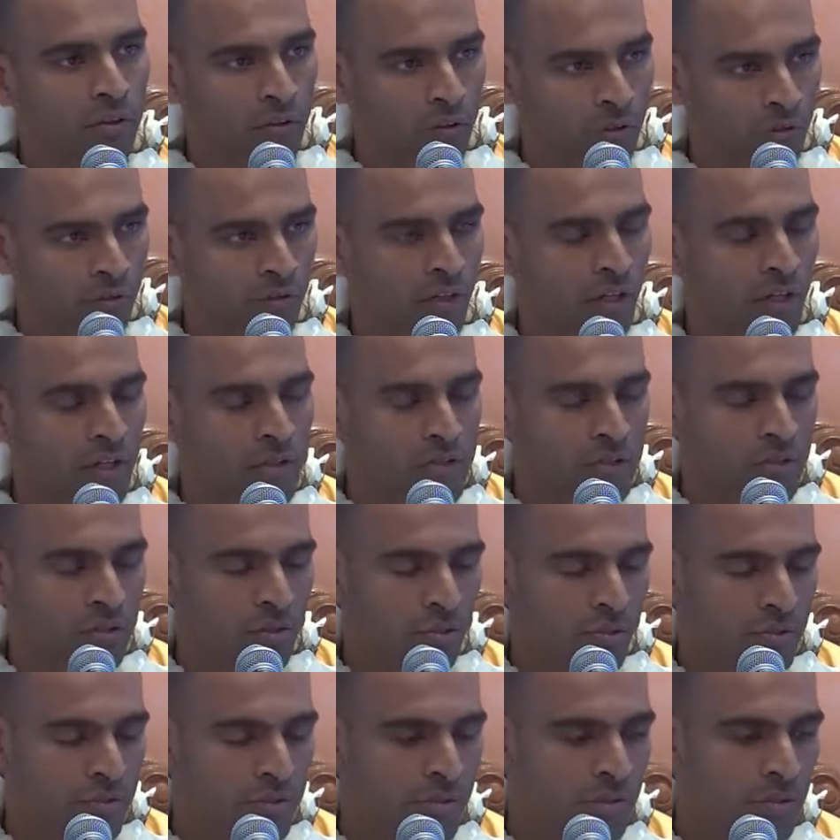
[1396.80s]
The
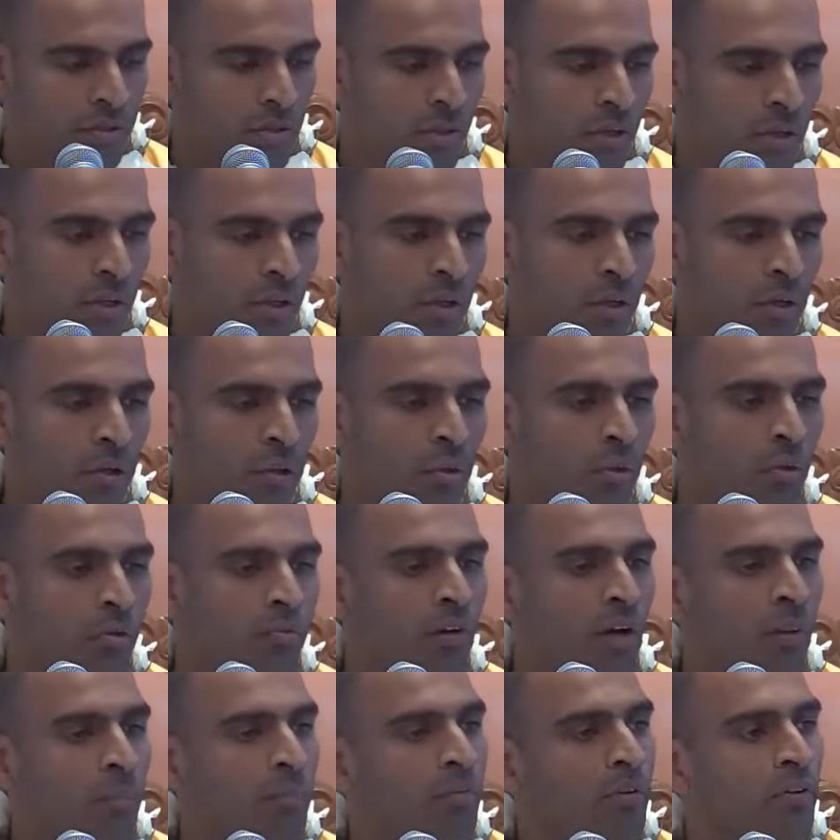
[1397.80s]
Vaishyas.
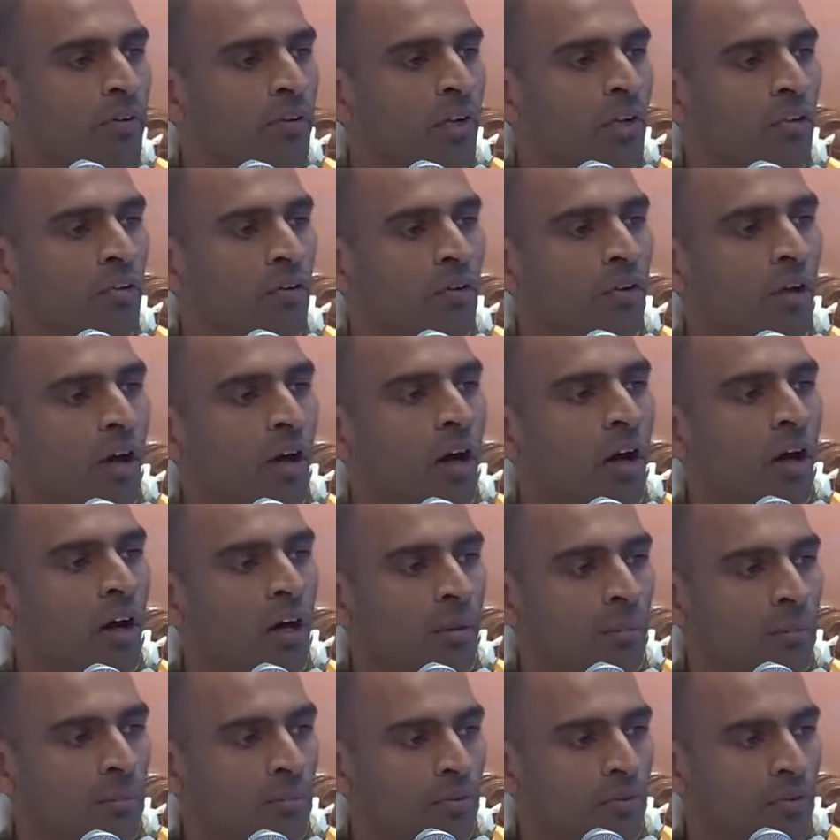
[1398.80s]
Who represents the
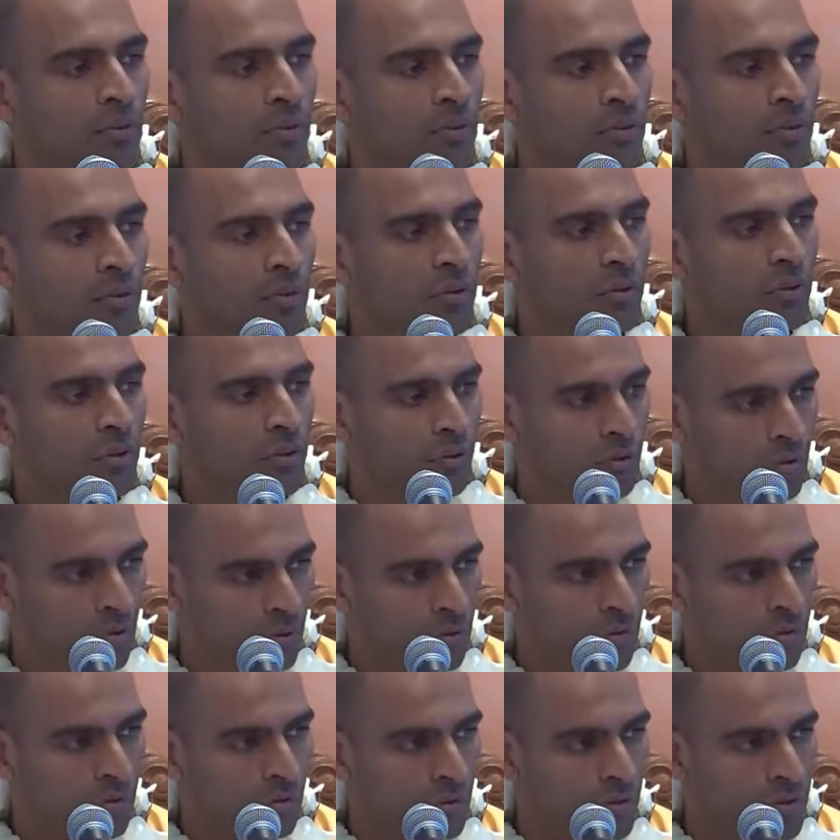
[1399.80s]
arms?
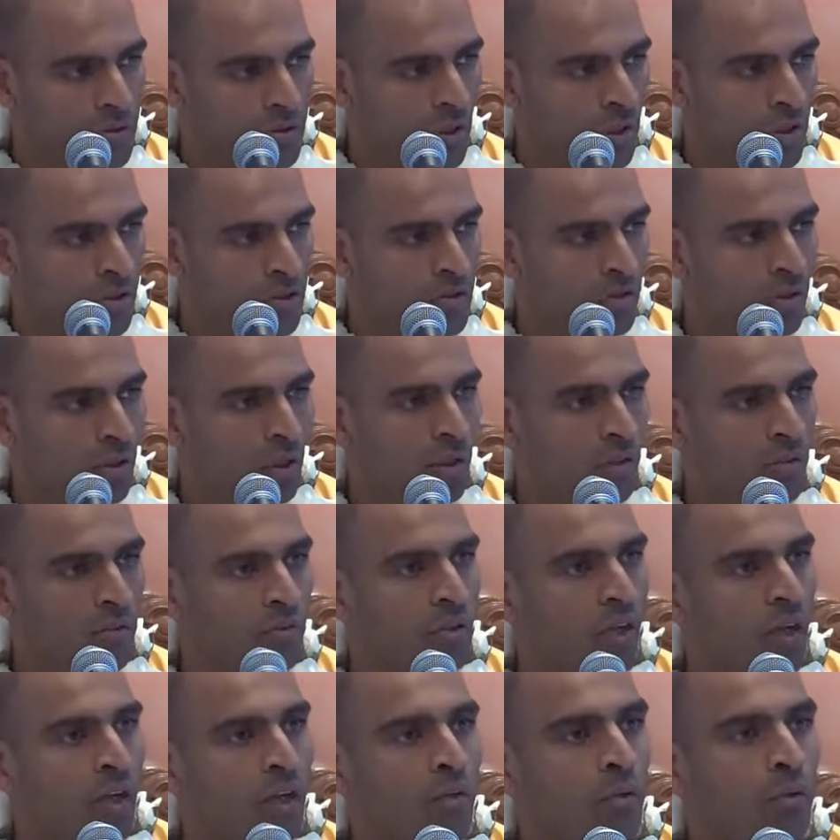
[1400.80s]
The
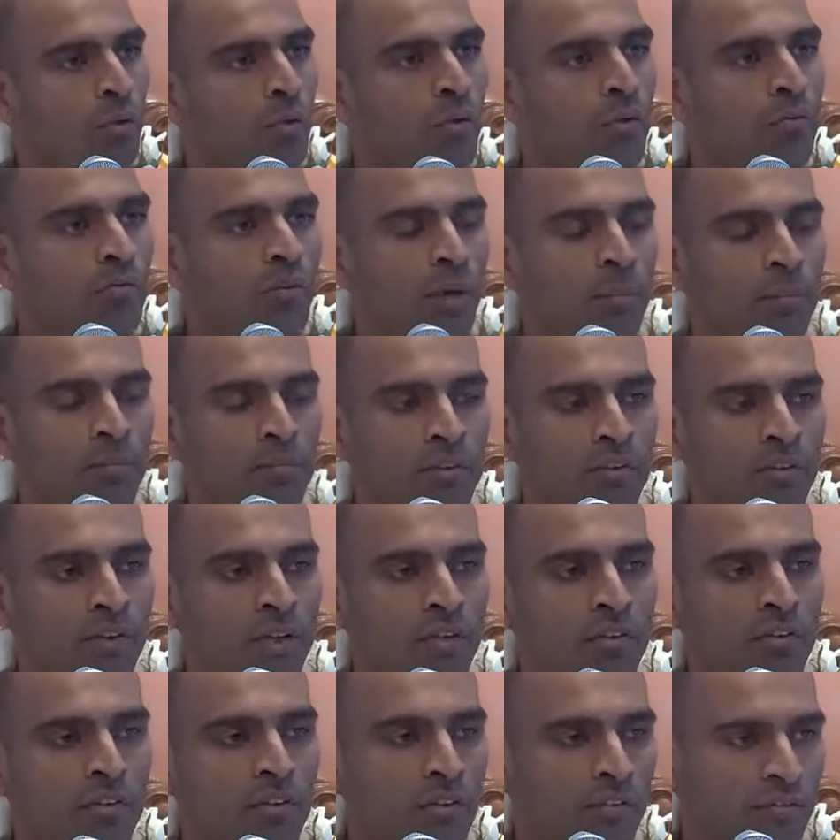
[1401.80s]
Kshatriyas. And who
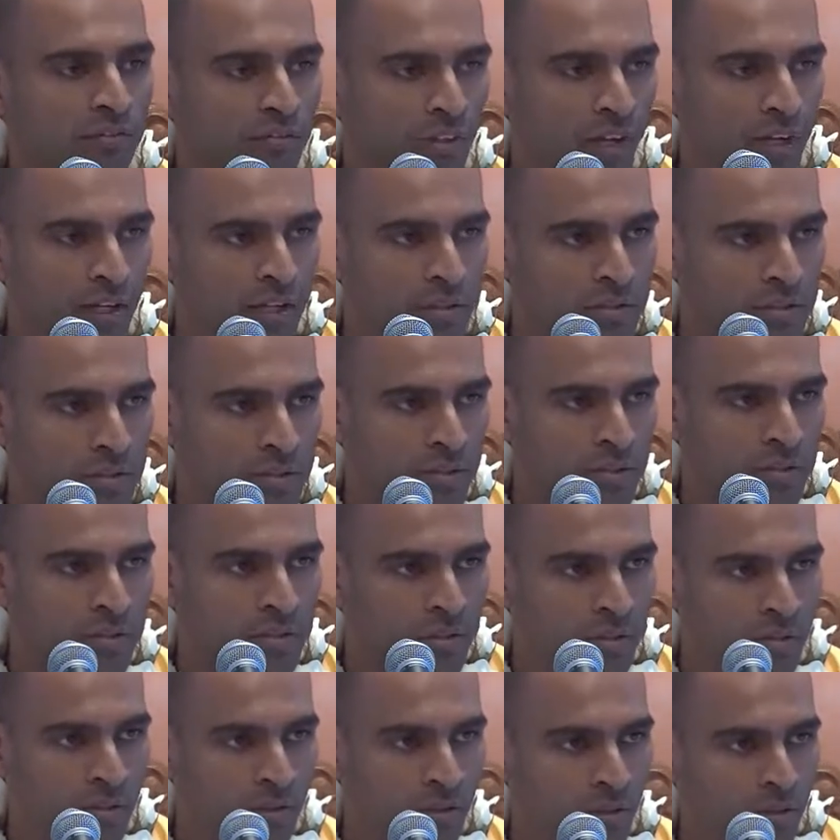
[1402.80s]
represents the
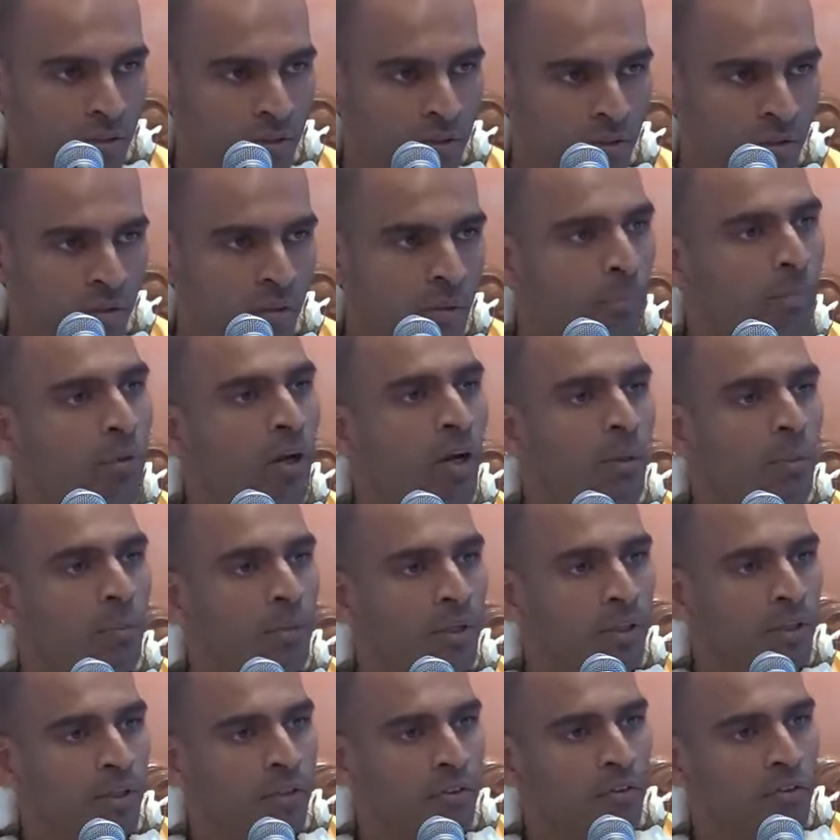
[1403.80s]
face? The
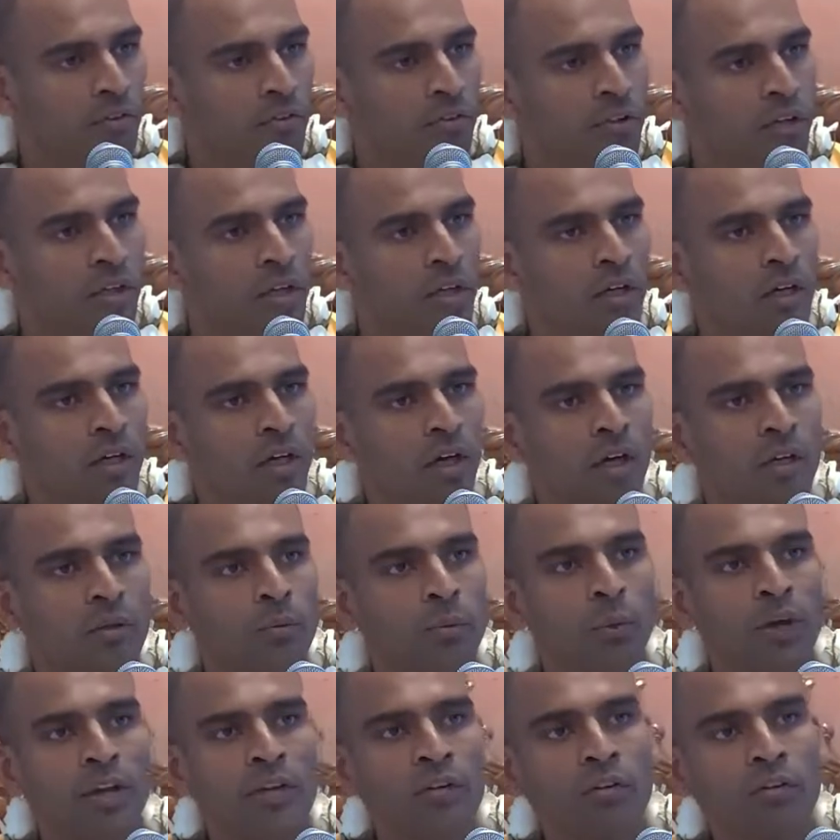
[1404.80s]
Brahmanas.
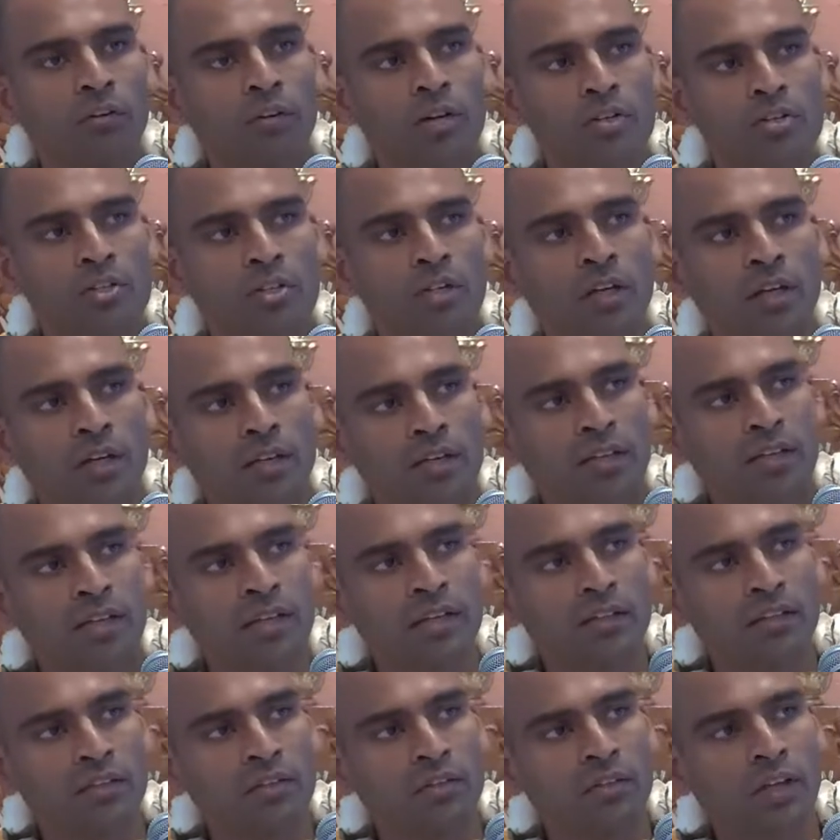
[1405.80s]
And when Krishna
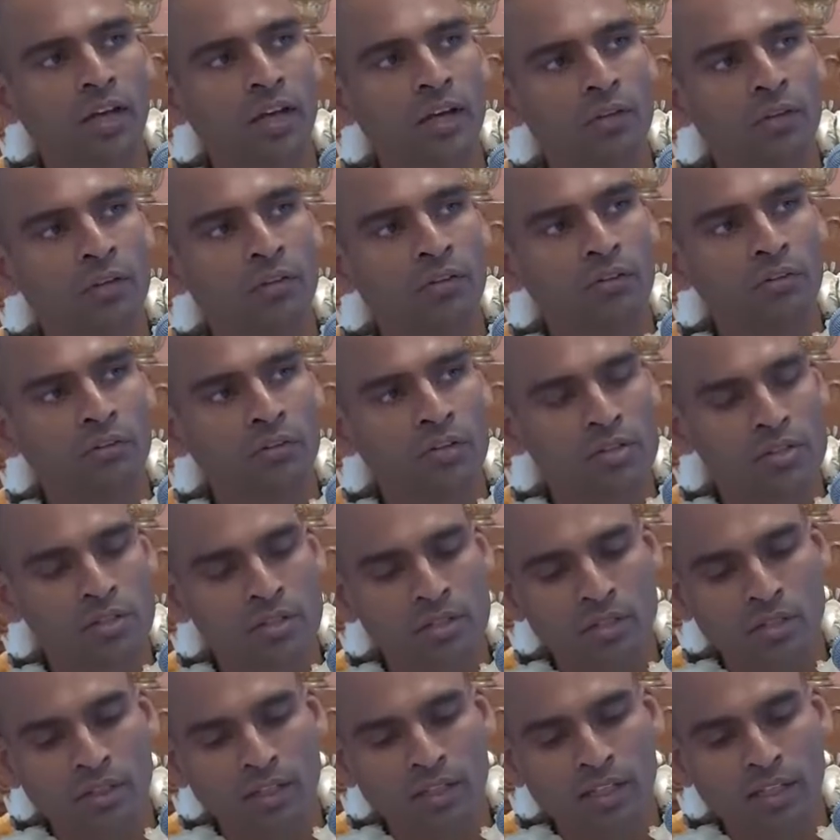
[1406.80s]
eats, how does
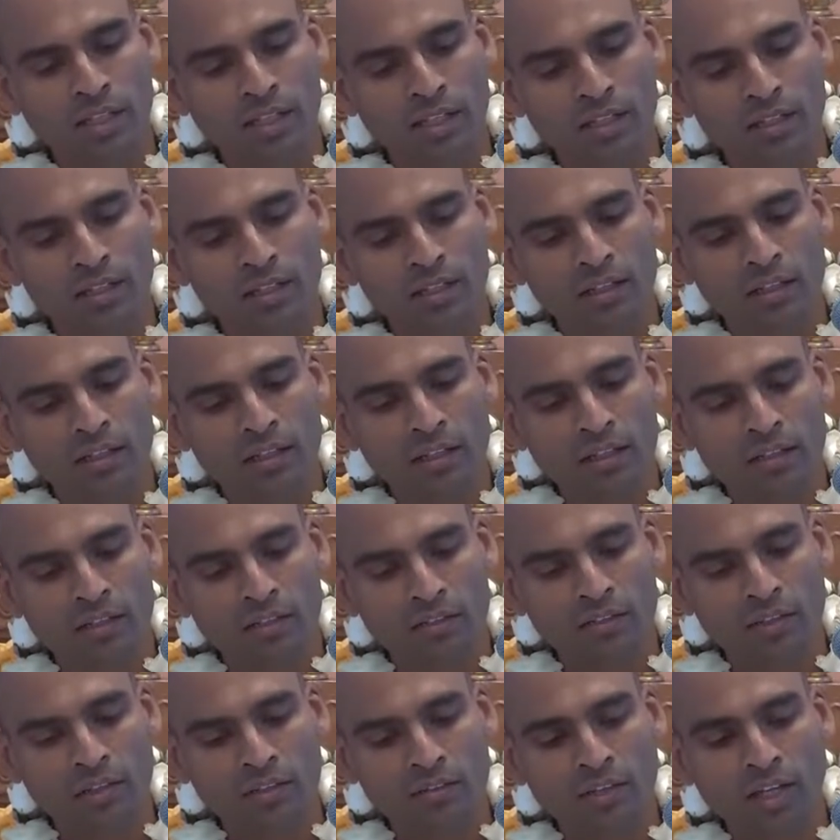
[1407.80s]
Krishna eat?
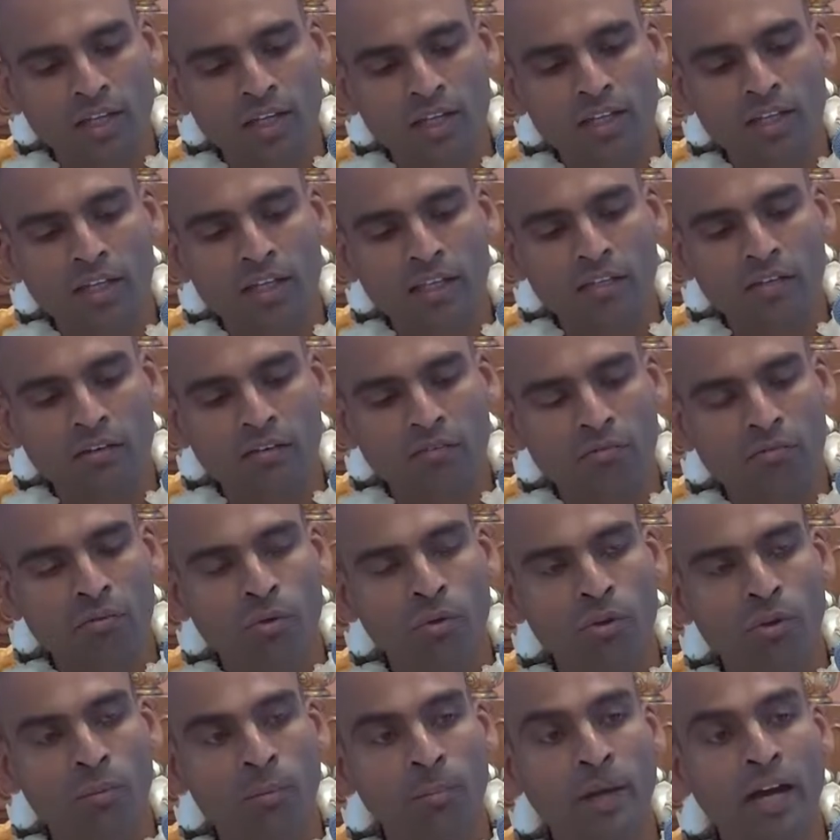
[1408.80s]
He says, I eat
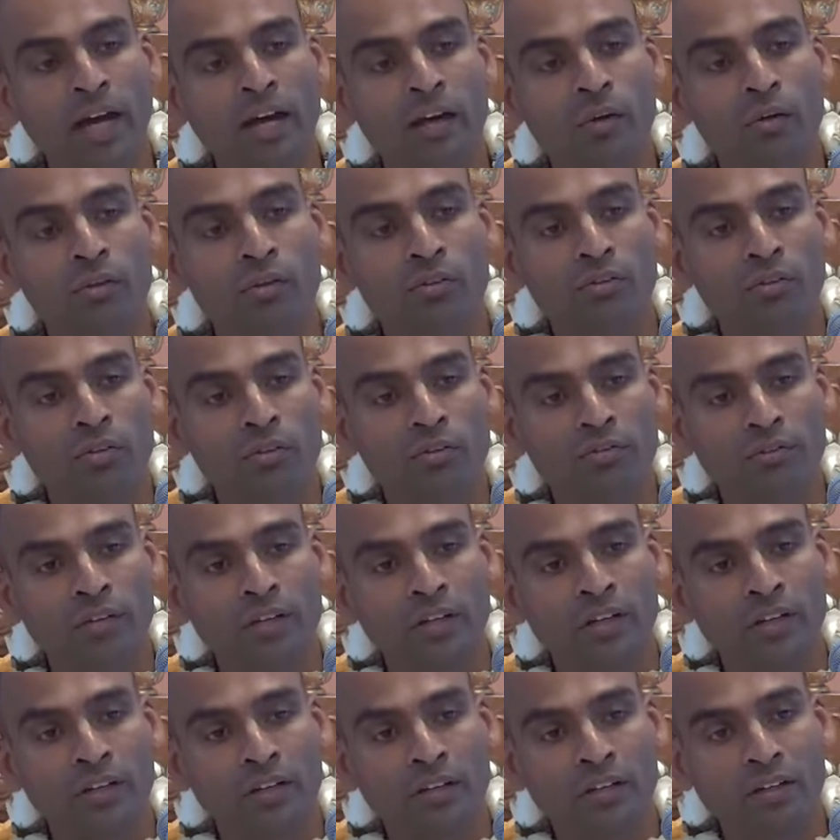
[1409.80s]
through the mouths of
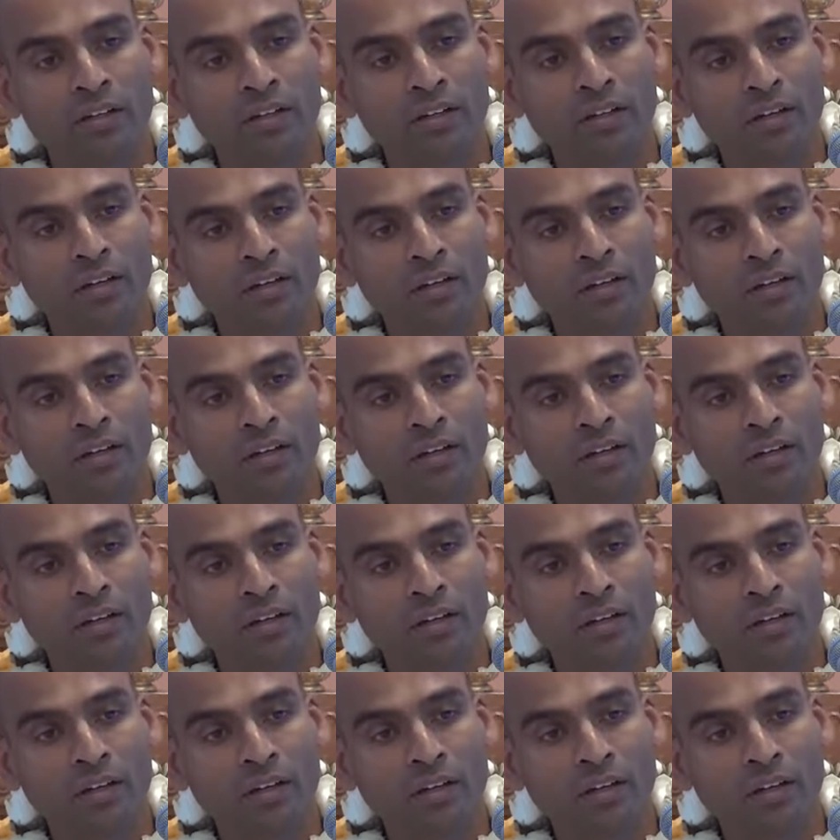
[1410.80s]
the